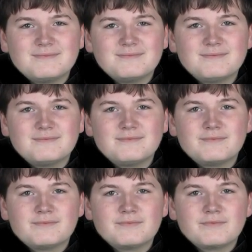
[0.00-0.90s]

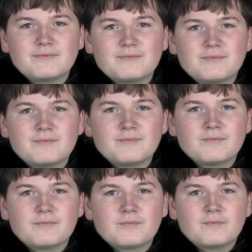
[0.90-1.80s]

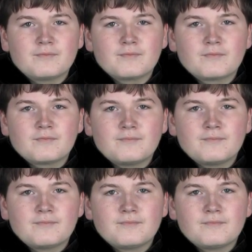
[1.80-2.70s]

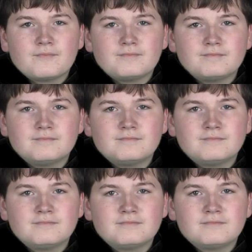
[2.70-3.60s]

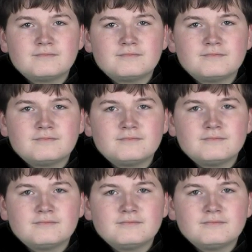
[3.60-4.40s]
No words are spoken by the person on screen.